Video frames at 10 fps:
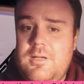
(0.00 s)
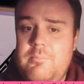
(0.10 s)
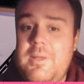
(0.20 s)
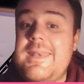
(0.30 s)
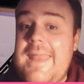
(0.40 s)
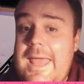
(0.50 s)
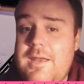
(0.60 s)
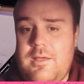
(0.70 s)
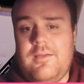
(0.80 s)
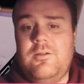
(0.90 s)

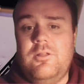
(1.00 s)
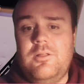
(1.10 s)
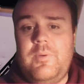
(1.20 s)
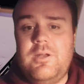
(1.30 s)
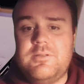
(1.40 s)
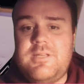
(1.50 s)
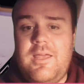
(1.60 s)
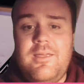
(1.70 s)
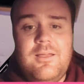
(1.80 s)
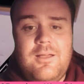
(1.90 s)
Banana. We don't say